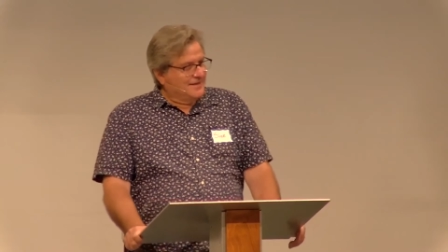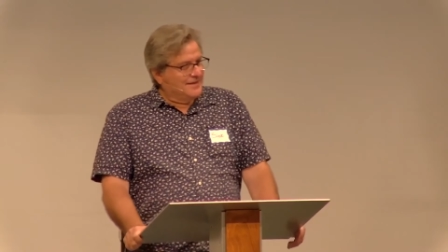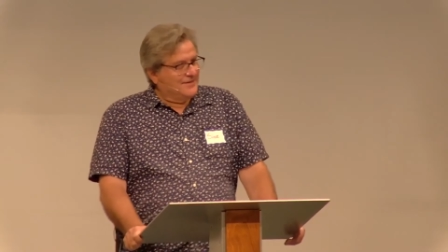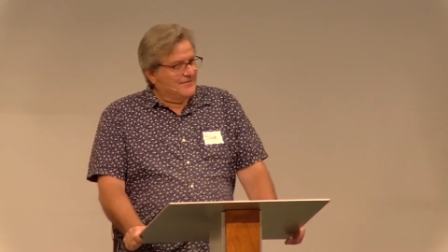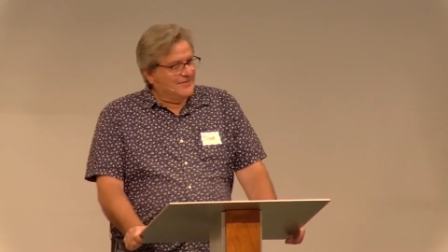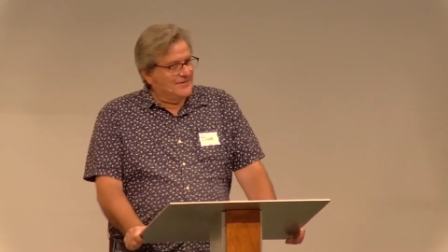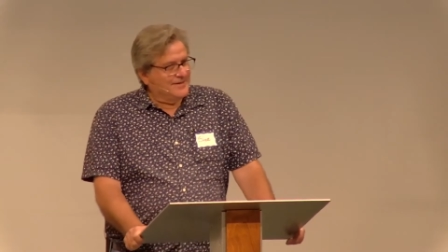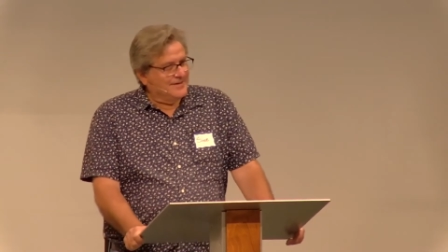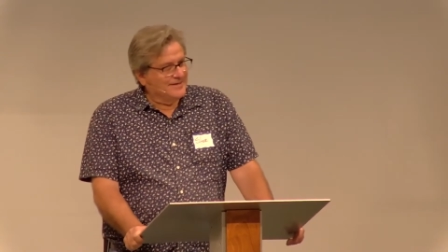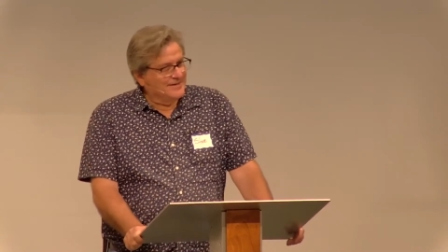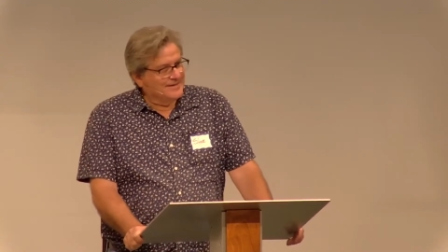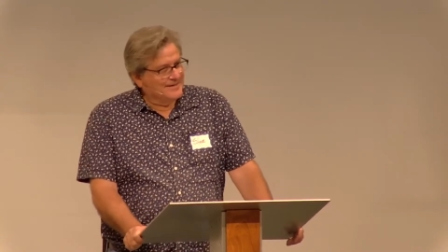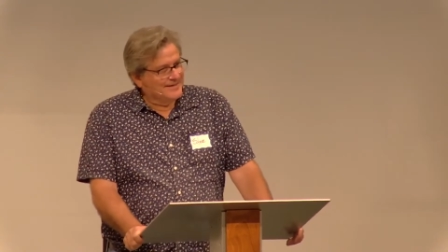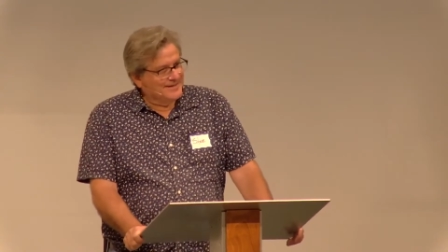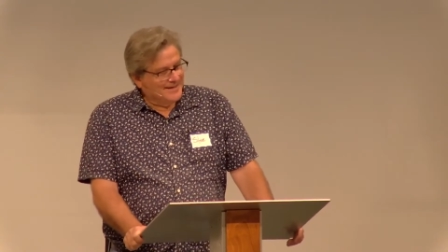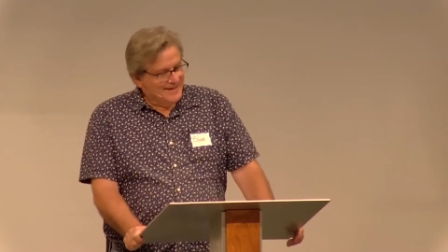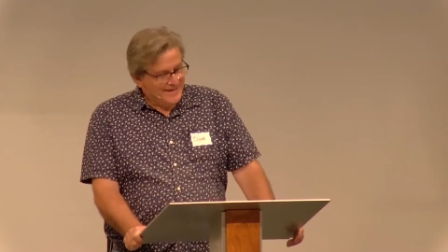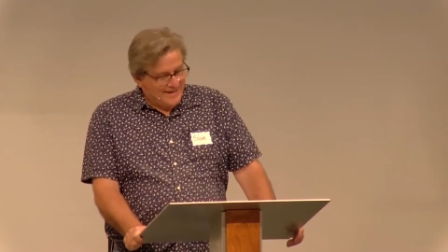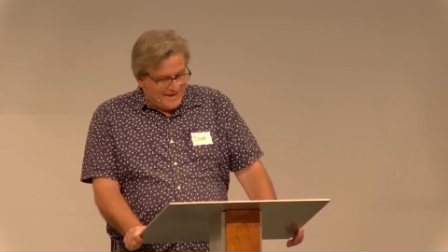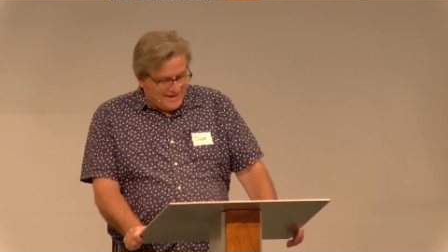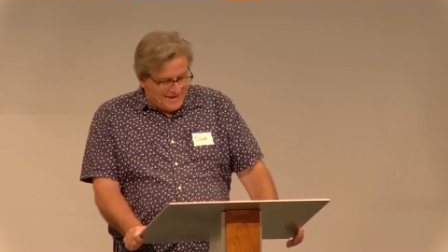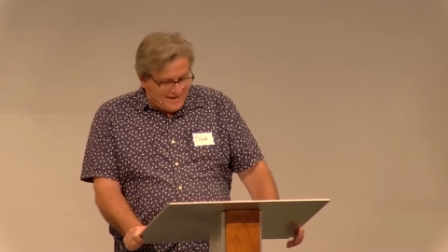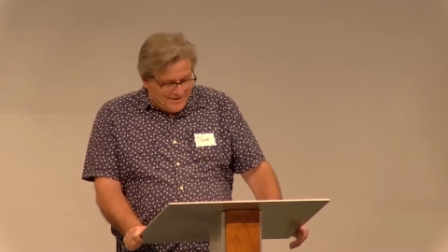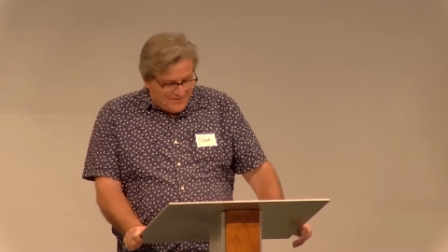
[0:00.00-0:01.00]
anyway,
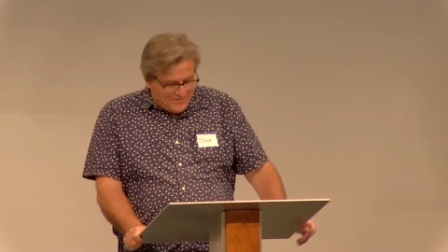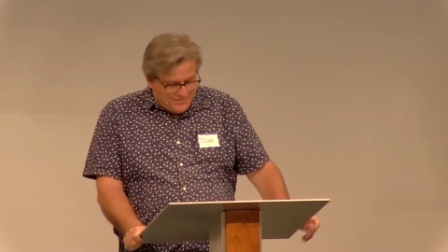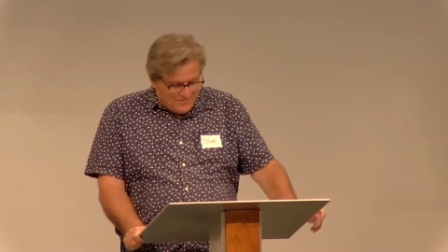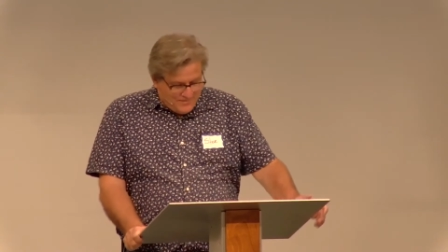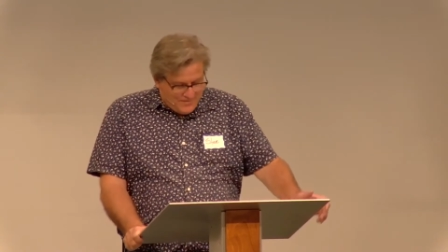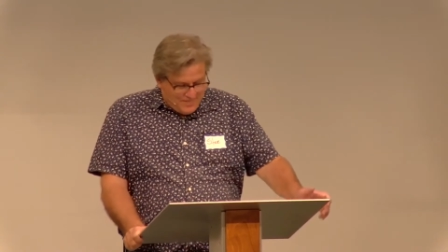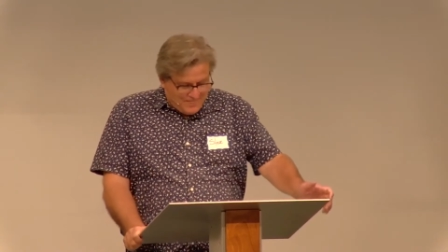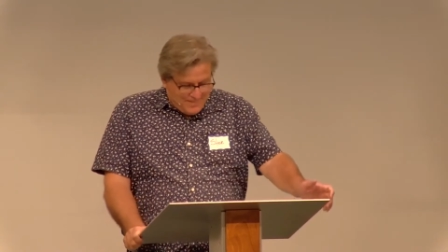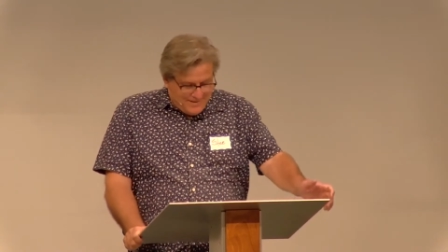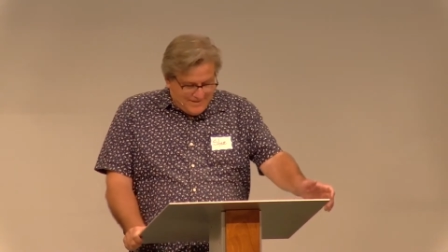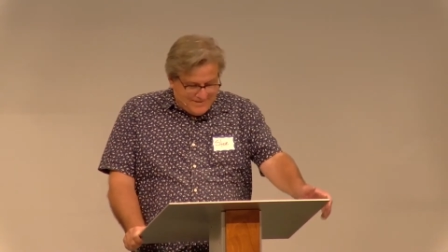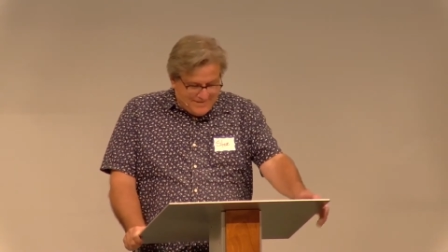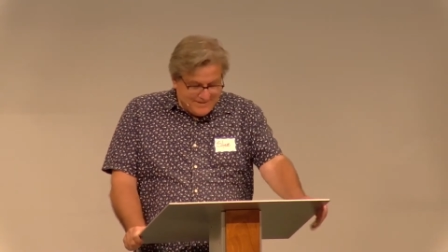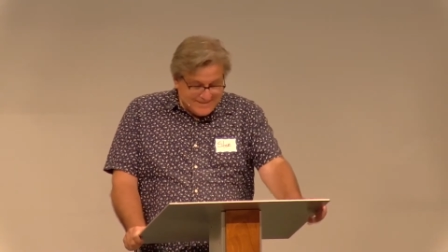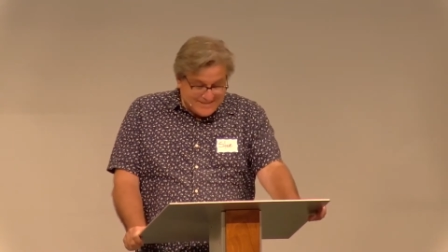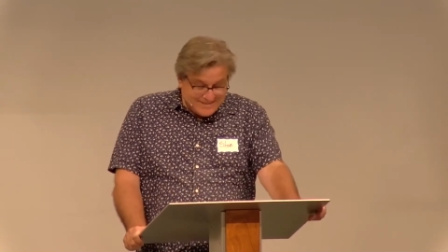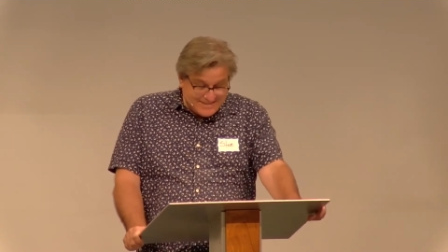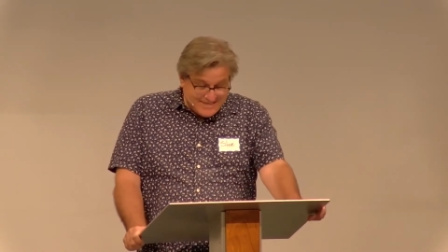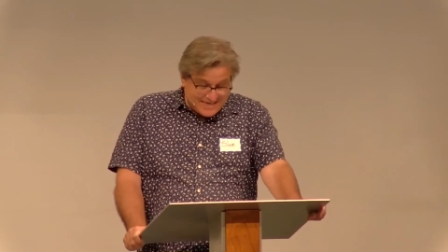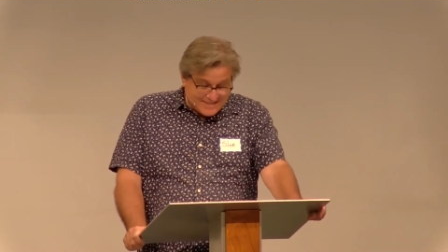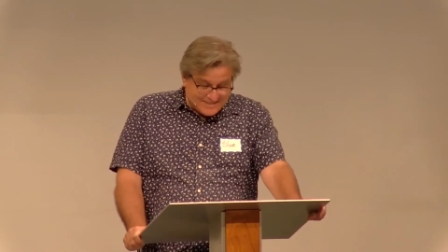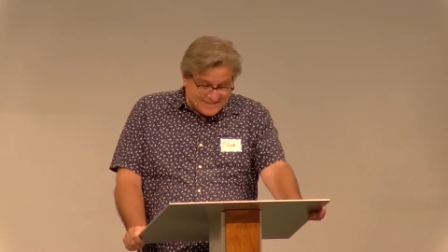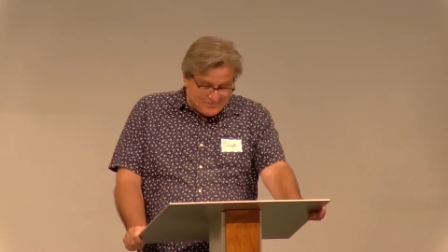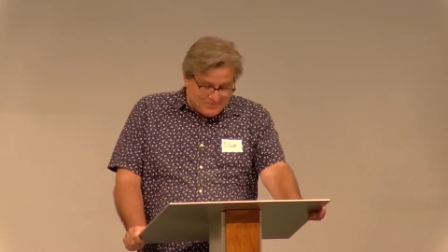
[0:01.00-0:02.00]
um,
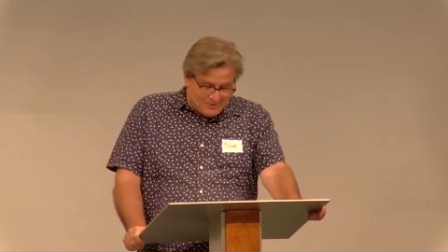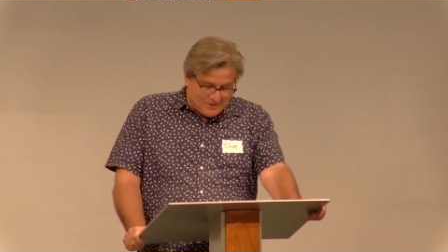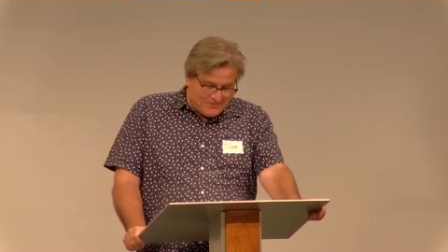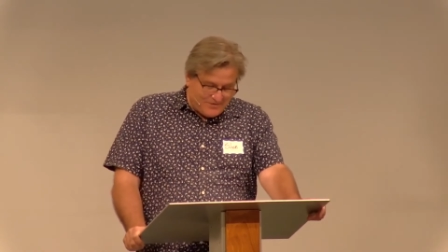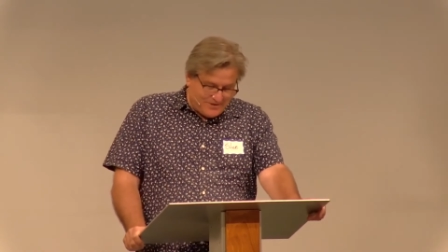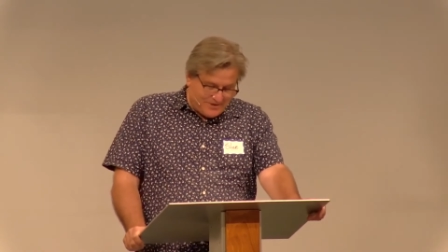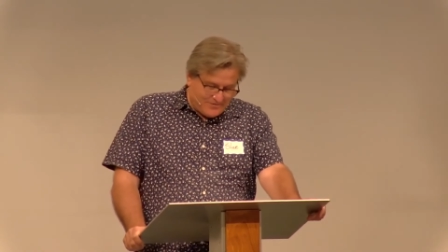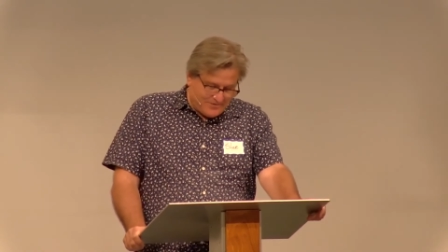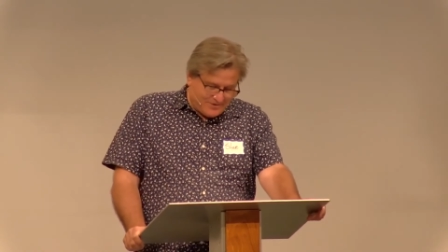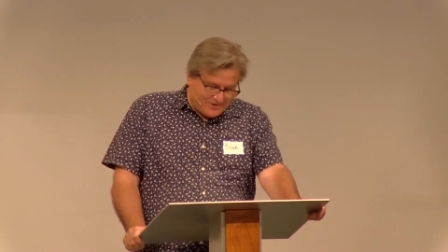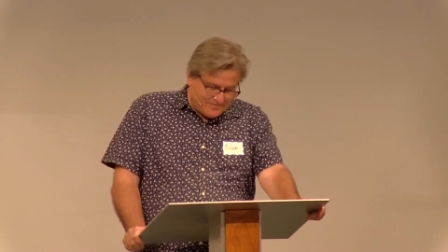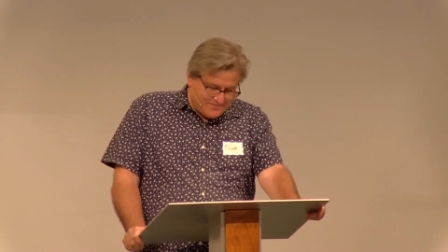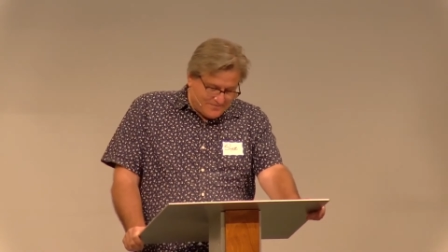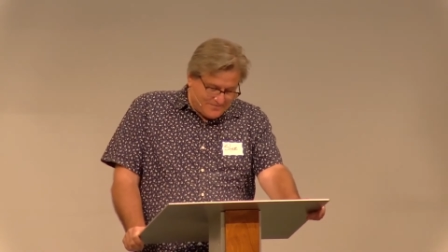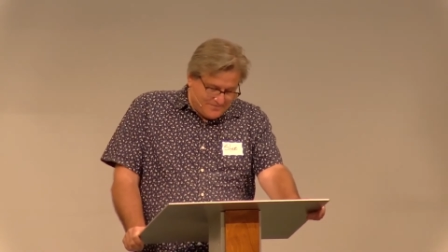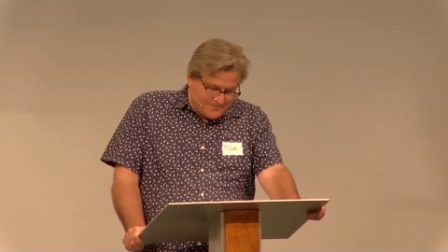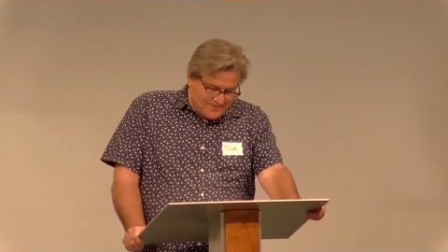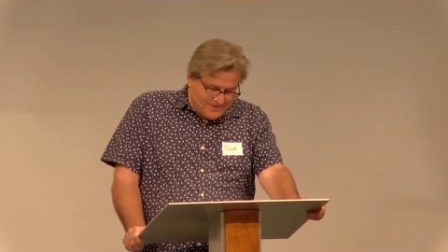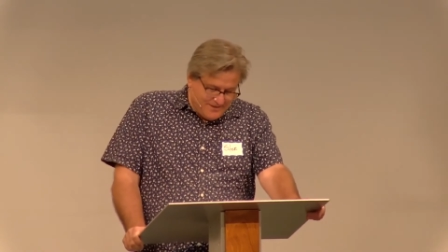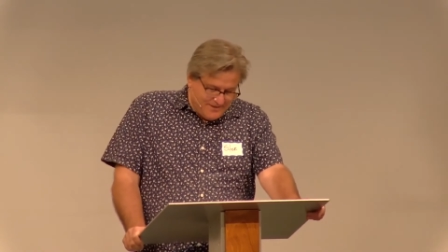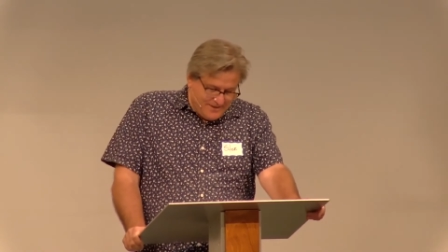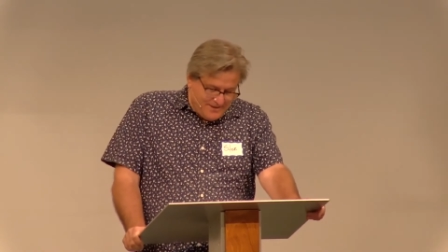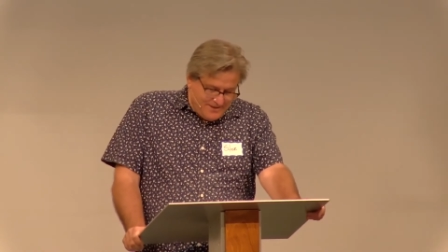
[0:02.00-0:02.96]
this is actually my favorite.